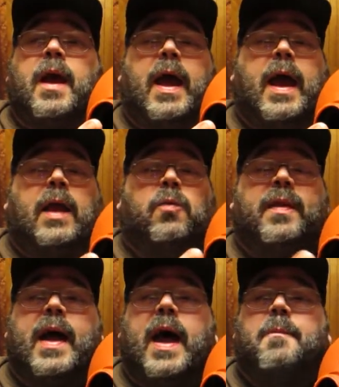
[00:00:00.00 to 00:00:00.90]
And
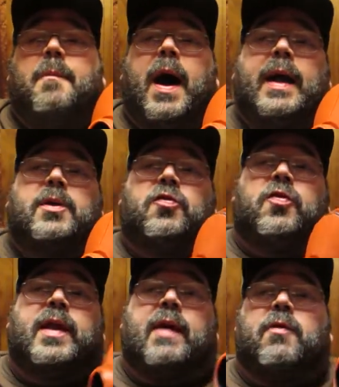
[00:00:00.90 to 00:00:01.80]
with that in mind, you
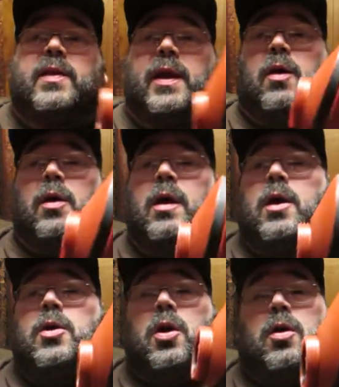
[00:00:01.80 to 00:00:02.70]
should never tilt
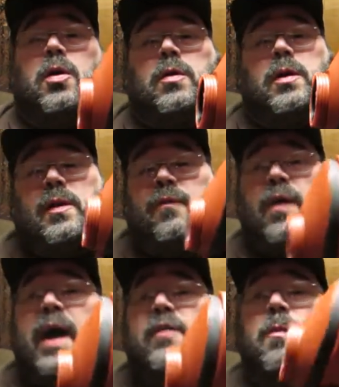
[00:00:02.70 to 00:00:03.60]
your
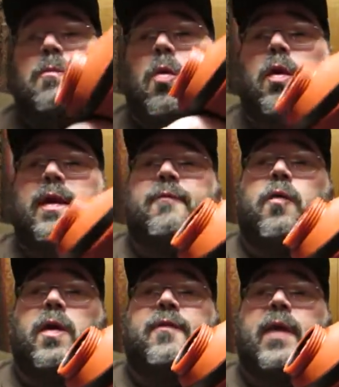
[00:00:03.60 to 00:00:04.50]
device more than
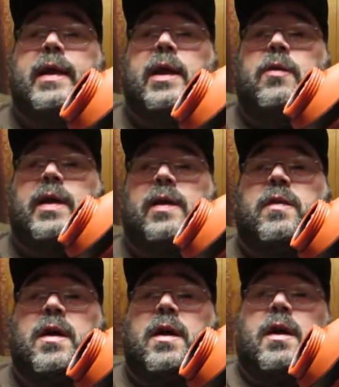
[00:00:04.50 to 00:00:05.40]
forty-five degrees.